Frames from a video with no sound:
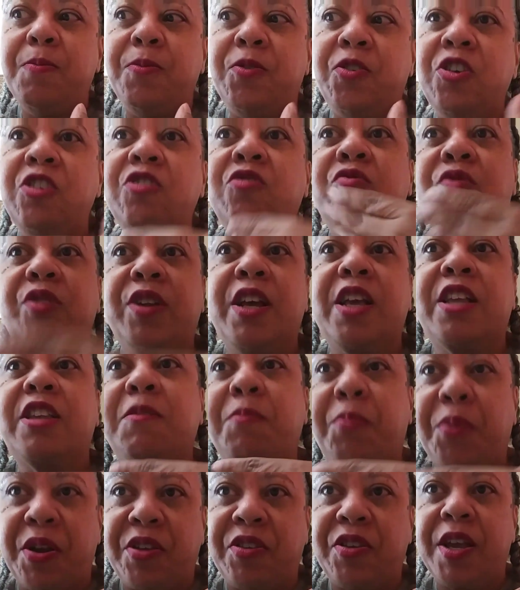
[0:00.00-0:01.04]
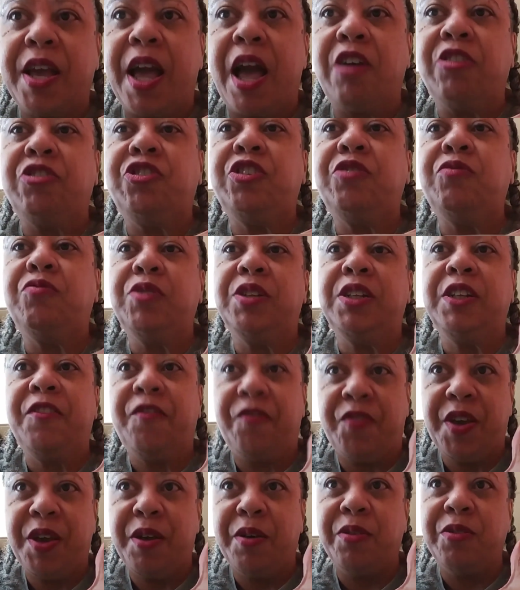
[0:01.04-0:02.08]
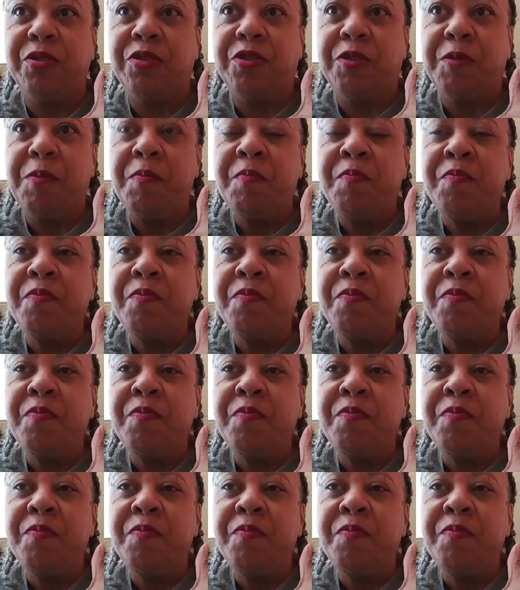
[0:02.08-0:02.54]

she's really expressing how she really feels.